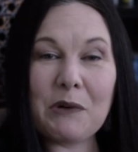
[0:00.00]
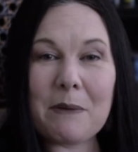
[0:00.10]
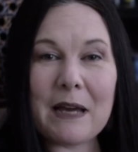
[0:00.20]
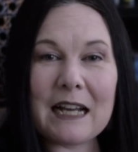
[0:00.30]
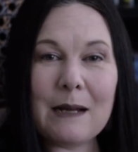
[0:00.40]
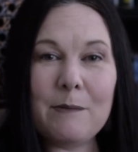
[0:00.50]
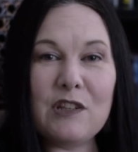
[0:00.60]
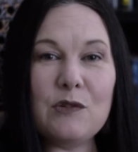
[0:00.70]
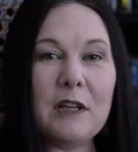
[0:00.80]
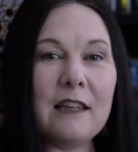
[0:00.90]
right back up
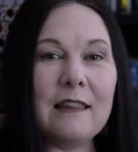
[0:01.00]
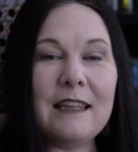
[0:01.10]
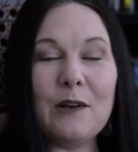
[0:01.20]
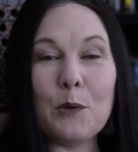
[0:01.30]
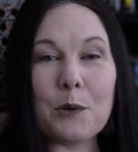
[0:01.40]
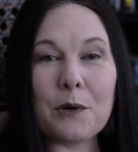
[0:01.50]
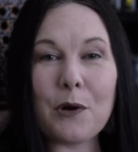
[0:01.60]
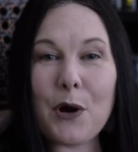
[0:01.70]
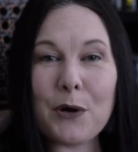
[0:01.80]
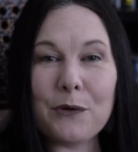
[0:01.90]
and doing the horror
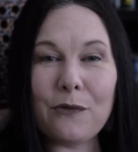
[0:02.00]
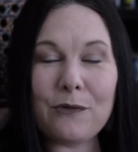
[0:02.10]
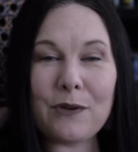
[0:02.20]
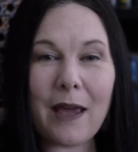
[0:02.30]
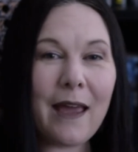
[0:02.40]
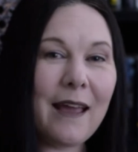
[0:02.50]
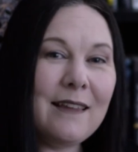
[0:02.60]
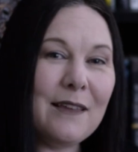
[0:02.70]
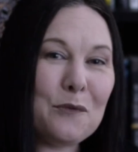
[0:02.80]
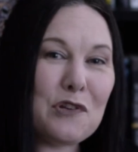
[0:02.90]
hearts
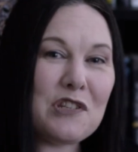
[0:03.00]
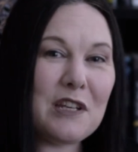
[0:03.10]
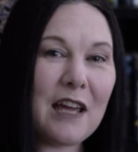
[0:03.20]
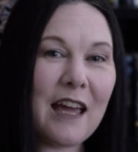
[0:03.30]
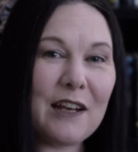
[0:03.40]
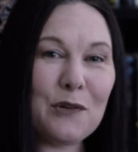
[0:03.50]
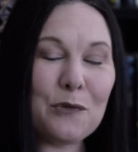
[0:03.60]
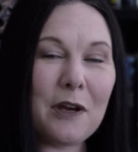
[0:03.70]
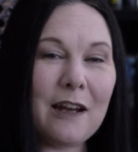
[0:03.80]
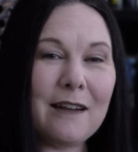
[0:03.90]
tag that Regina had
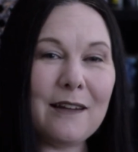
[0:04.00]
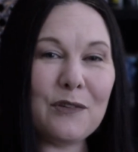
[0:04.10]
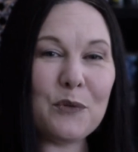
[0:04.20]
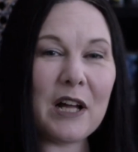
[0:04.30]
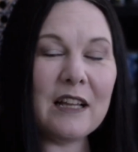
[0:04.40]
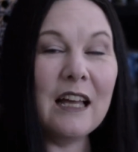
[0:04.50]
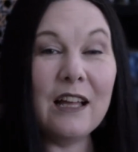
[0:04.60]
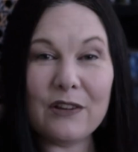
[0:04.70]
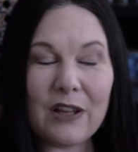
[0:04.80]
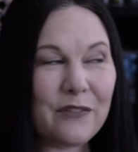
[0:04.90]
created as well.
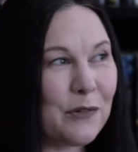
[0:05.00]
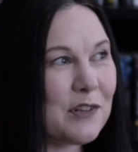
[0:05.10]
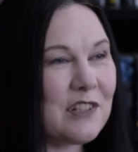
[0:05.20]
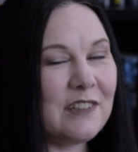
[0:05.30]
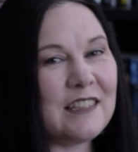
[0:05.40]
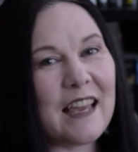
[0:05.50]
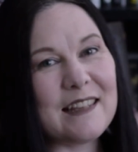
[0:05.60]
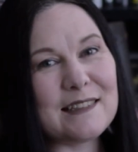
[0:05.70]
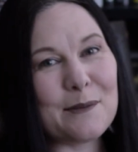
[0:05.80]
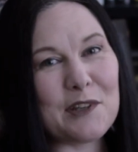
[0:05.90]
A lot of original
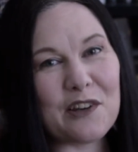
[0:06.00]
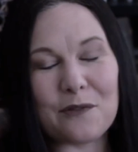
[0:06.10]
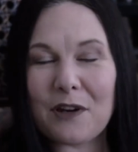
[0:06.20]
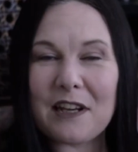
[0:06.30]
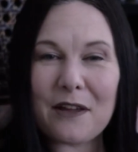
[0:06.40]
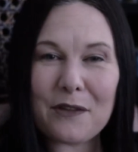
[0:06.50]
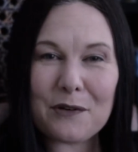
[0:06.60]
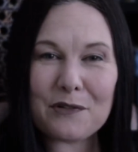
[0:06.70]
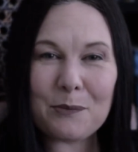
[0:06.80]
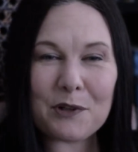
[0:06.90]
tags coming out right now that
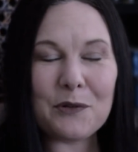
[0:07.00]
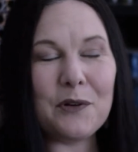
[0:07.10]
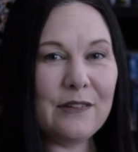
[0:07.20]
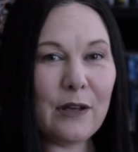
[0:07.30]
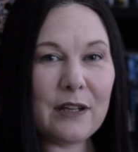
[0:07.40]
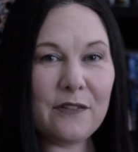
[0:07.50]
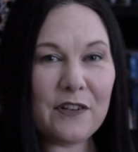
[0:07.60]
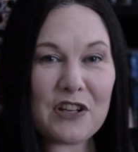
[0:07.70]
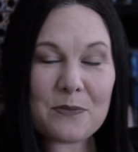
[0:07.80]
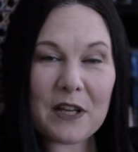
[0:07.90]
are super cool. So I'm going to
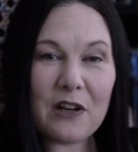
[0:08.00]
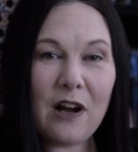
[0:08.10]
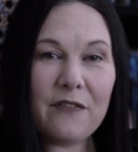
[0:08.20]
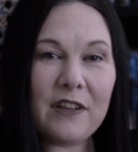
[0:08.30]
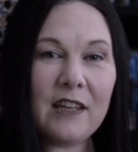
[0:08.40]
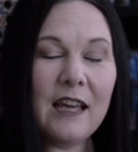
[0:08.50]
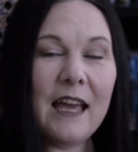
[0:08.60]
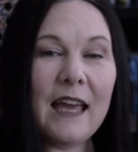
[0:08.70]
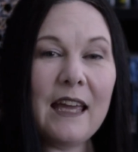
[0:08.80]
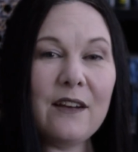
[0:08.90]
finish my coffee.
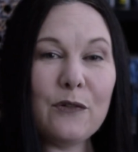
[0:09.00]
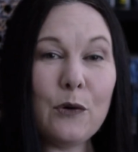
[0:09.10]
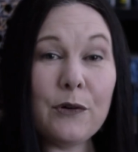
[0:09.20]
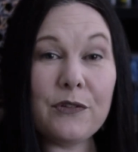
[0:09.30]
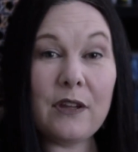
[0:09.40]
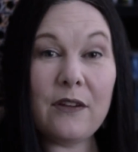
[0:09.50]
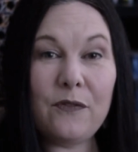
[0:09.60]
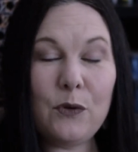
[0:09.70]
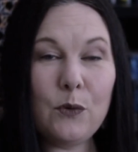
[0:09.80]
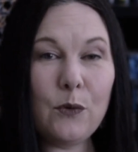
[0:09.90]
And of course,
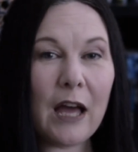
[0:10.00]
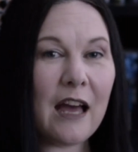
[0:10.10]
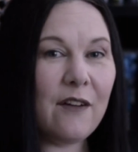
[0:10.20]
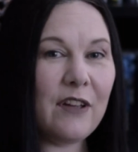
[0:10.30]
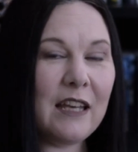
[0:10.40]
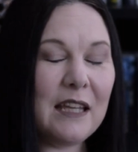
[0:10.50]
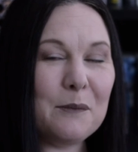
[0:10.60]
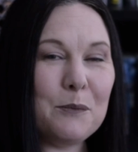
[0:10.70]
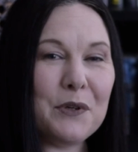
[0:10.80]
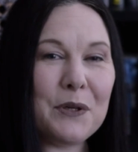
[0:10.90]
if you have any
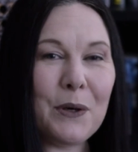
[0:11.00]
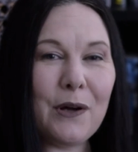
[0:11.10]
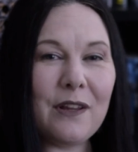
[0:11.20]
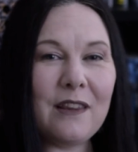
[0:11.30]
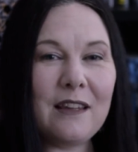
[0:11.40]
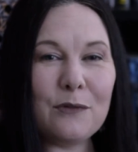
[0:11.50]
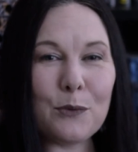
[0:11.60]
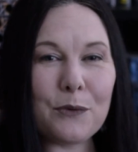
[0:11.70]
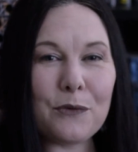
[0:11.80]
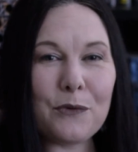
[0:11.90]
input on these
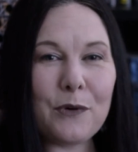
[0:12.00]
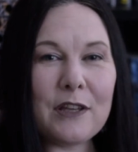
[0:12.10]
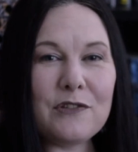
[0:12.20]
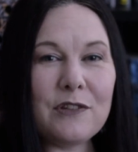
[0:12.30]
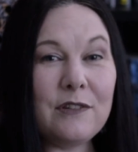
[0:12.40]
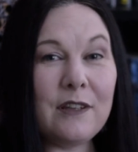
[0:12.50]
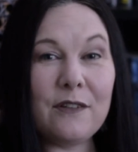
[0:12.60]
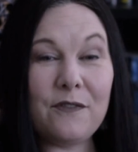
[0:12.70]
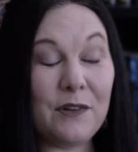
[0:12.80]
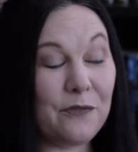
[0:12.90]
sorts of questions, you
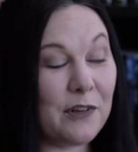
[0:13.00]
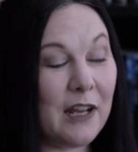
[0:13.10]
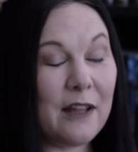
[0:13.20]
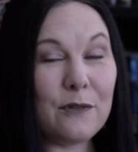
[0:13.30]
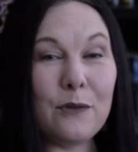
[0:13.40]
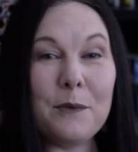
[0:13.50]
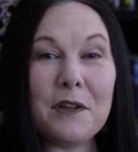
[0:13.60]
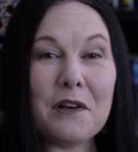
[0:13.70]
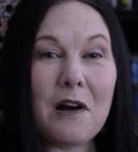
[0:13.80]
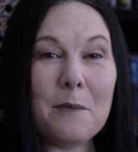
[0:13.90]
can feel free to answer them in
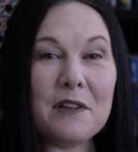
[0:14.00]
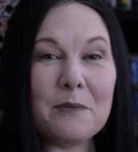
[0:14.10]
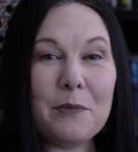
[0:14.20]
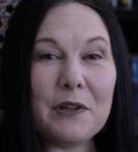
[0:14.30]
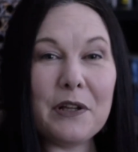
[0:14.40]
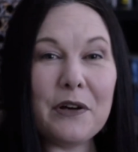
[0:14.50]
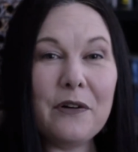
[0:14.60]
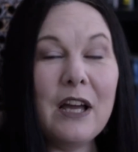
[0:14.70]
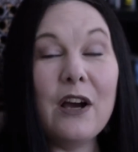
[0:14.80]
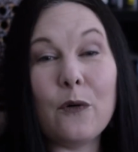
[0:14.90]
the comments
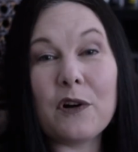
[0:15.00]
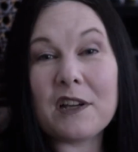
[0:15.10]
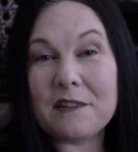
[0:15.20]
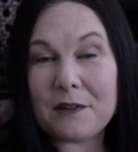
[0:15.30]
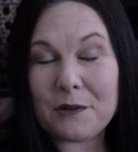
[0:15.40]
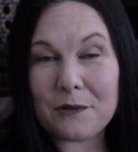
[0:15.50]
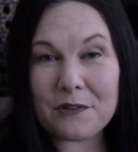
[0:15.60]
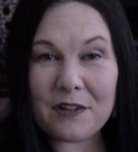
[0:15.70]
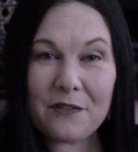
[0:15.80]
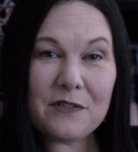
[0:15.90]
below or consider
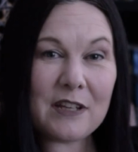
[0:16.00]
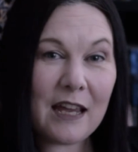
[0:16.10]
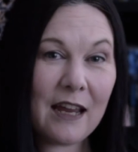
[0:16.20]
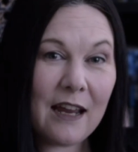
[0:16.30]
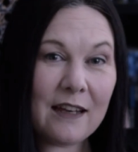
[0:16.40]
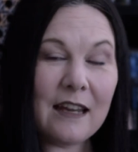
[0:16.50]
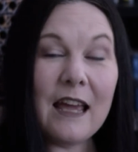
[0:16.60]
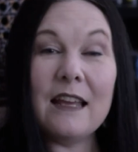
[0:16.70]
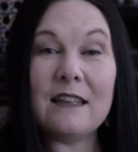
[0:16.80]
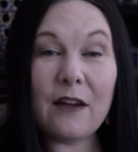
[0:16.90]
yourself tagged.
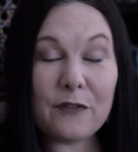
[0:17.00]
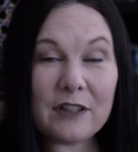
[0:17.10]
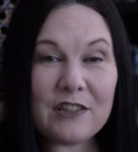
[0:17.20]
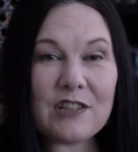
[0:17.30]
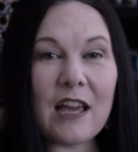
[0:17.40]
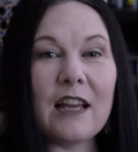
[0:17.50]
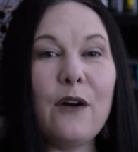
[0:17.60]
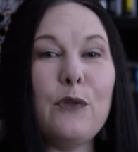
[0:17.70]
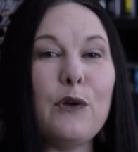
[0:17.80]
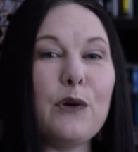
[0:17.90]
Definitely check
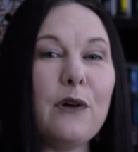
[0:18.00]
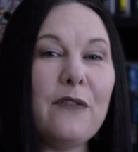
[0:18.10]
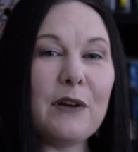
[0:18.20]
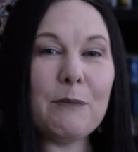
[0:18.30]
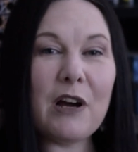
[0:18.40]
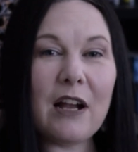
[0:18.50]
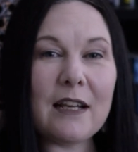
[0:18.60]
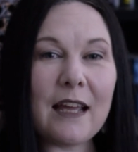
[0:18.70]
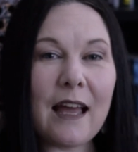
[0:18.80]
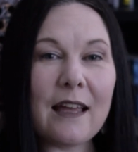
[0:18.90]
out the Horrific
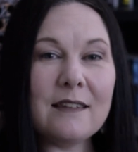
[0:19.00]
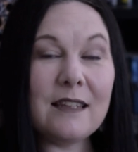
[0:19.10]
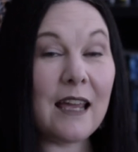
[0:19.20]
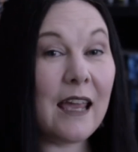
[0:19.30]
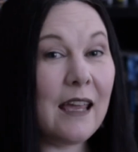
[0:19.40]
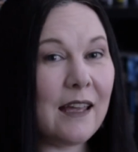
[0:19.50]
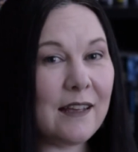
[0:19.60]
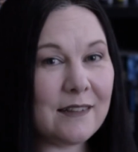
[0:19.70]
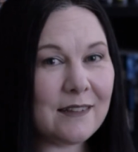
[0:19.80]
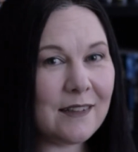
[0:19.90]
Podcast
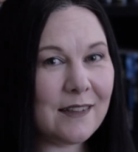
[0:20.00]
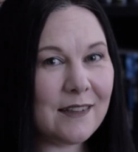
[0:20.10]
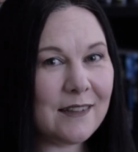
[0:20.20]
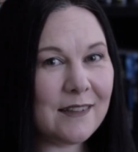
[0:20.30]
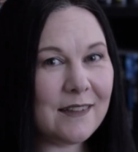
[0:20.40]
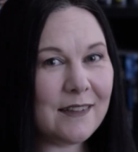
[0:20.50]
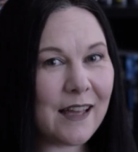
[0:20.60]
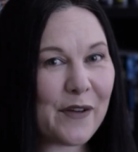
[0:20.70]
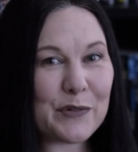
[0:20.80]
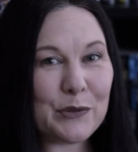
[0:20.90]
and
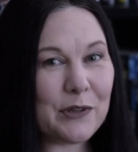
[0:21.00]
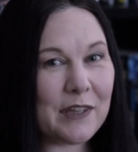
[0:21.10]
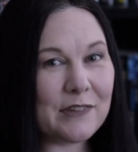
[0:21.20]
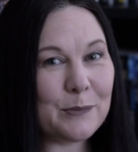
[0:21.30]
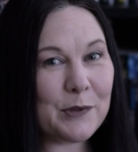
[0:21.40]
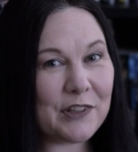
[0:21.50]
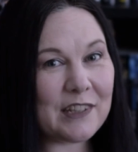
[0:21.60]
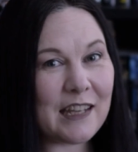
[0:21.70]
have a nookie spooky